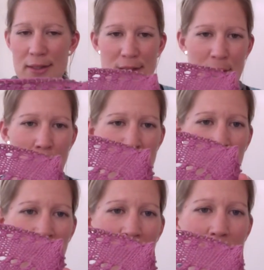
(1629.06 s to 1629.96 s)
So I'm
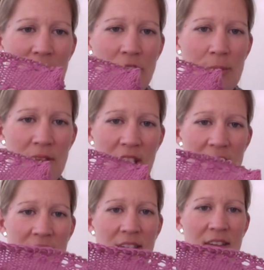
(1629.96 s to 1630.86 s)
very happy to be
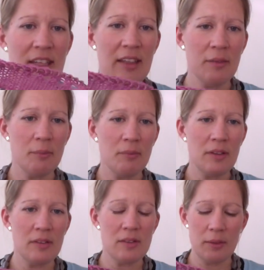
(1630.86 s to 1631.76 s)
test knitting
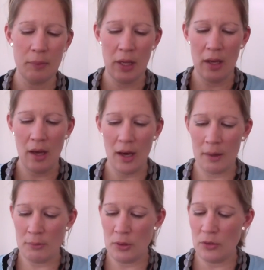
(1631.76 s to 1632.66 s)
this.
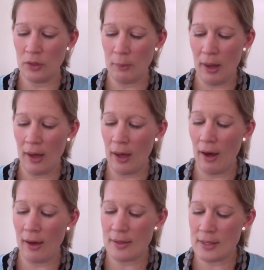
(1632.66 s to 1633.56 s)
I'm using my Haya
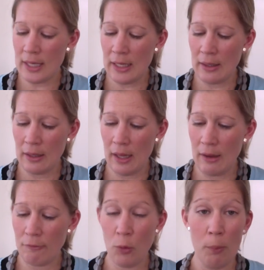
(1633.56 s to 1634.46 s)
Hayas again,
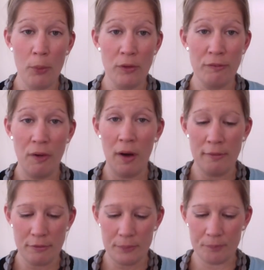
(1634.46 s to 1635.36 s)
4.5.
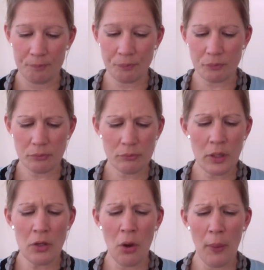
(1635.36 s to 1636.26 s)

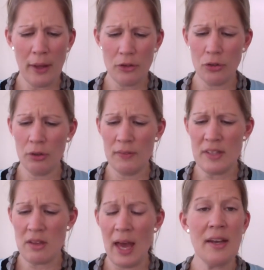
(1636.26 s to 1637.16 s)
No, sorry,
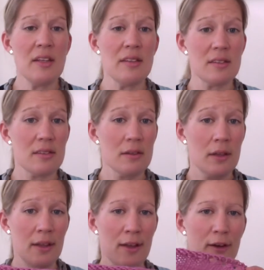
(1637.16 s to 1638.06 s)
these are Addies,
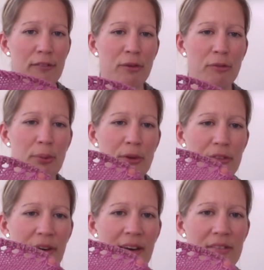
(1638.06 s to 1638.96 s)
4.5.
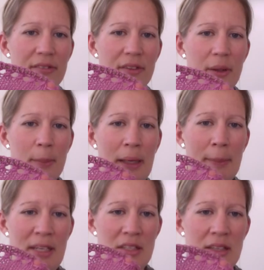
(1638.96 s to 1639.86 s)

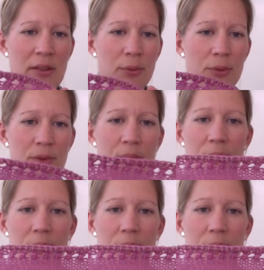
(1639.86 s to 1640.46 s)
millimeter needles.